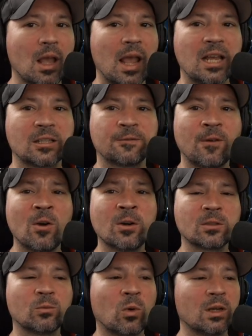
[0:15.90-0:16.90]
As far
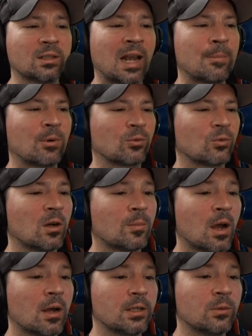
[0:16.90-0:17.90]
as what type of
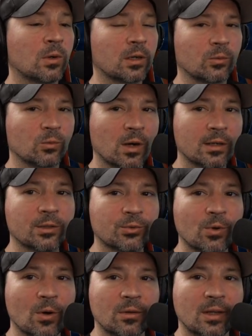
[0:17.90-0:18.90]
robot you want to run a
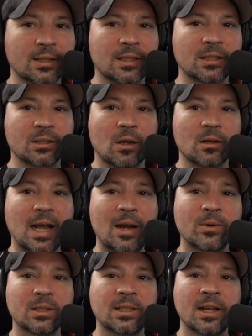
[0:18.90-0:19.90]
drone like this on, I
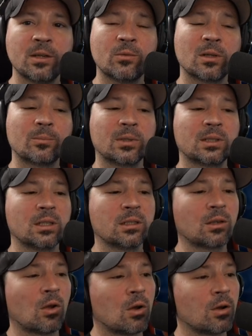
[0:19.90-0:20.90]
would say you want to put
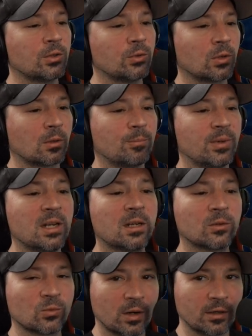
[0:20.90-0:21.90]
this on your
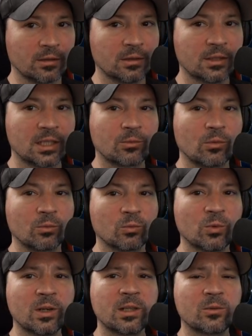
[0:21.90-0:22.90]
beacon runners. This will
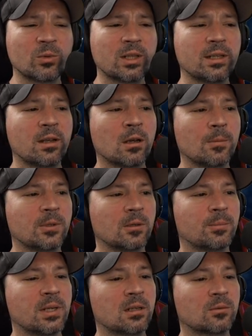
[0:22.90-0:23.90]
really, really help your
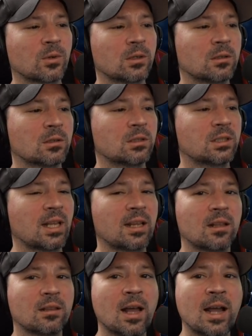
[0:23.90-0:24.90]
beacon runners stay
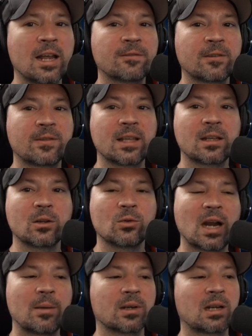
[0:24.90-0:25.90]
alive if they can
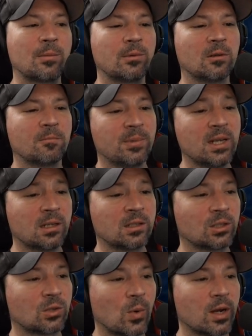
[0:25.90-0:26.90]
grab a couple of
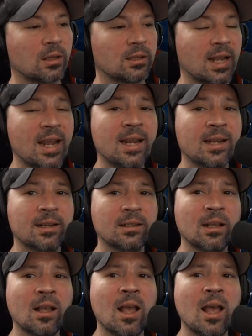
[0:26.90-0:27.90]
beacons quickly.
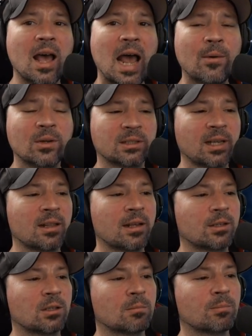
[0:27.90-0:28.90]
And I would say
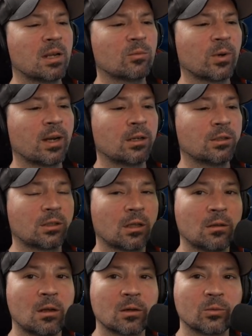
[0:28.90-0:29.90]
like your mid-range to
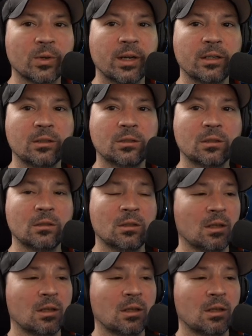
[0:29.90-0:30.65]
long-range